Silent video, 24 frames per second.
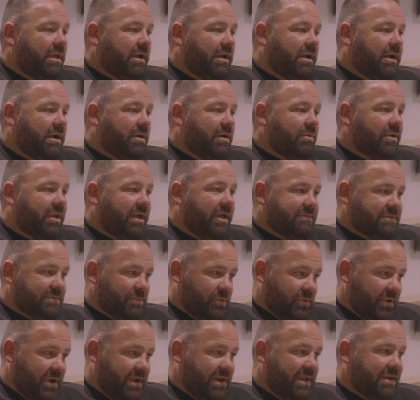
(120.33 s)
we'll have
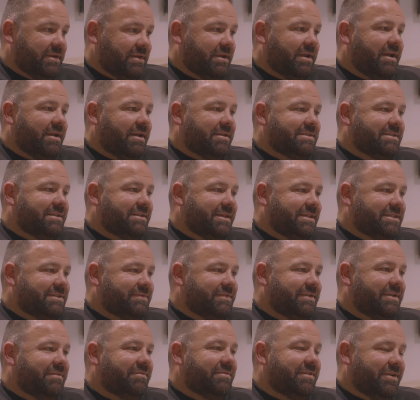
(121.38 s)
some great undercards announced
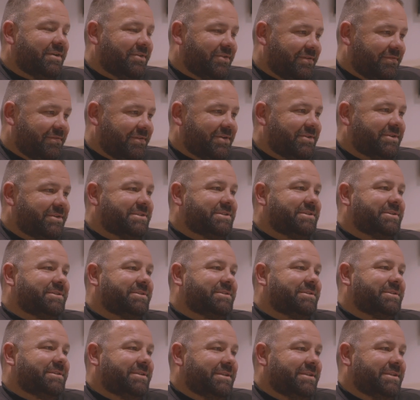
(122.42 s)
for you very, very soon.